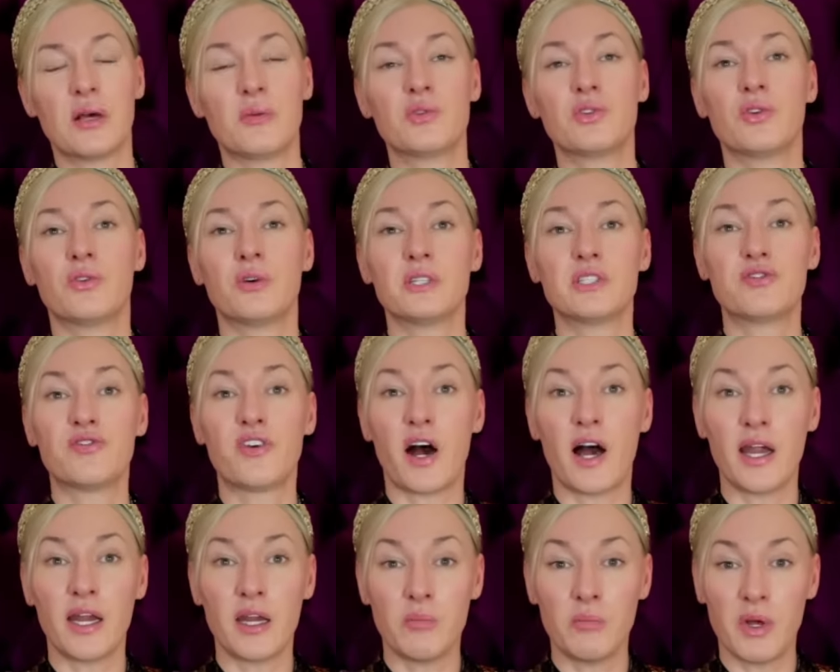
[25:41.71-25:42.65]
I'm sure it's
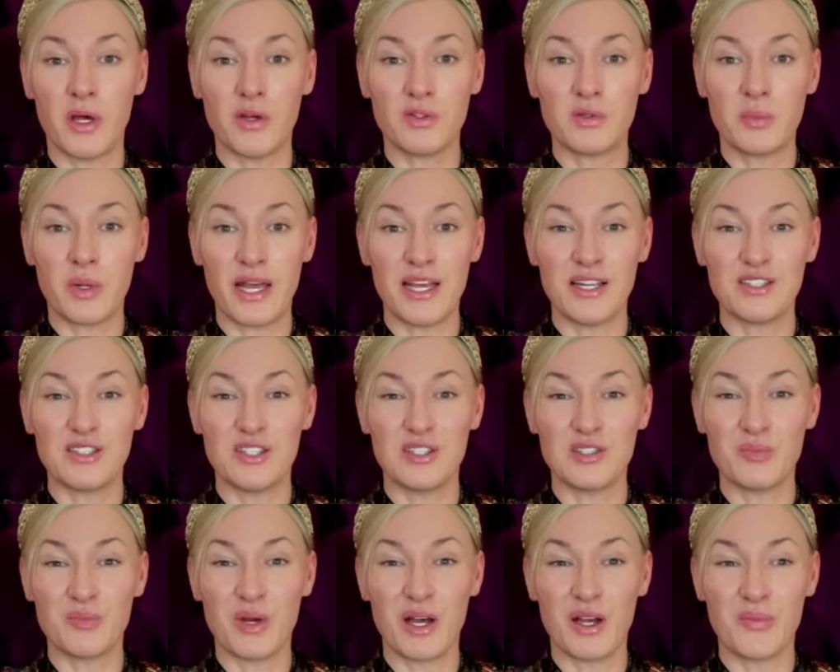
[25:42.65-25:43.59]
fine in most
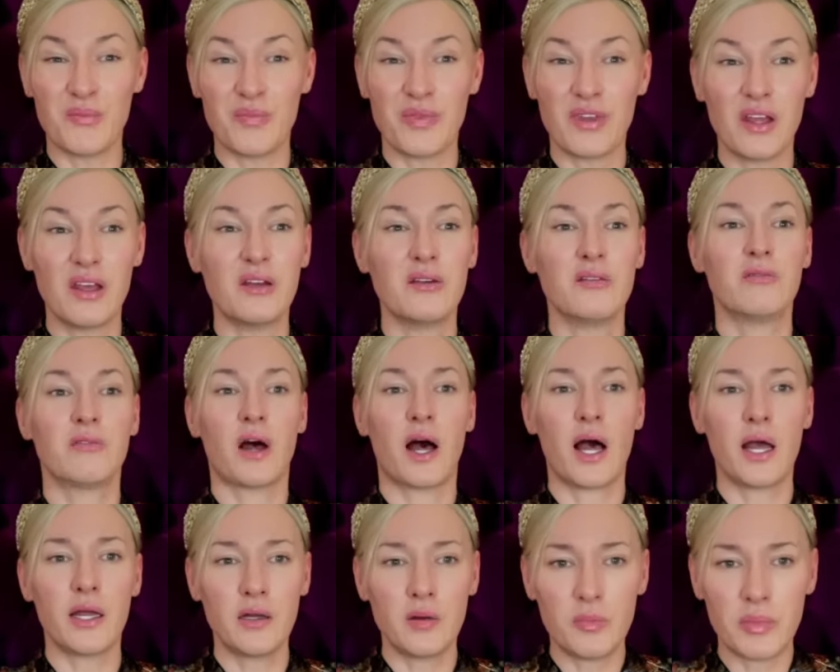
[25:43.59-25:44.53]
places, but
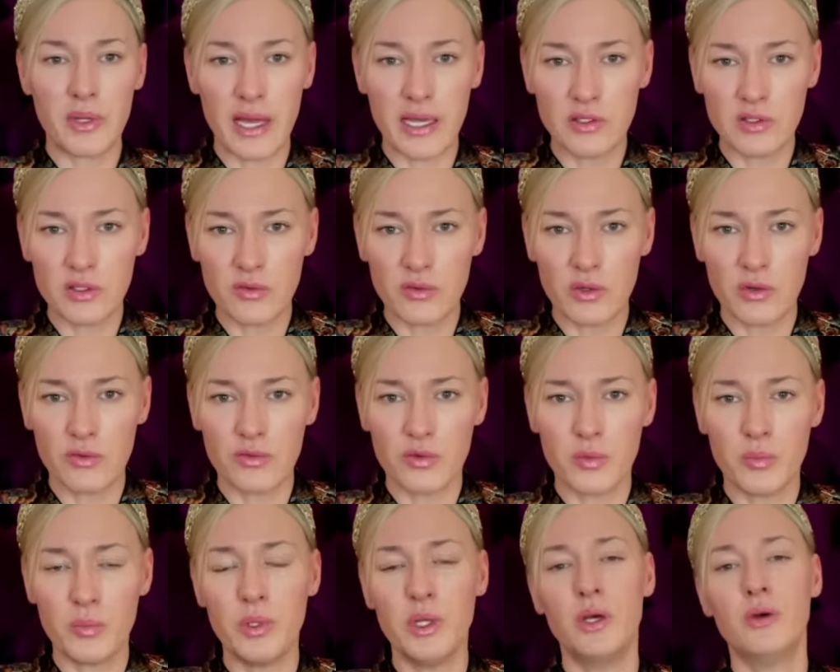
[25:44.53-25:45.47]
find a place of good
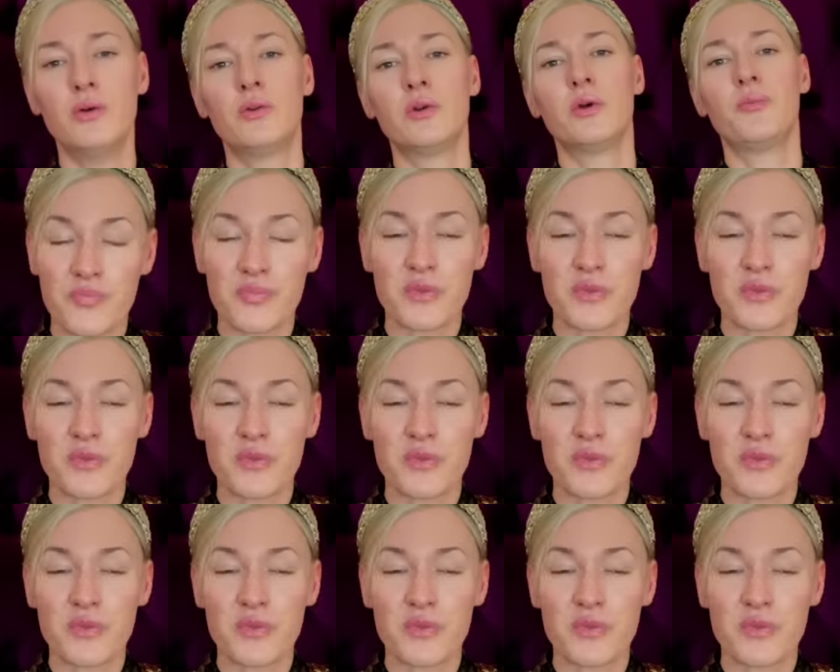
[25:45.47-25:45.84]
repute,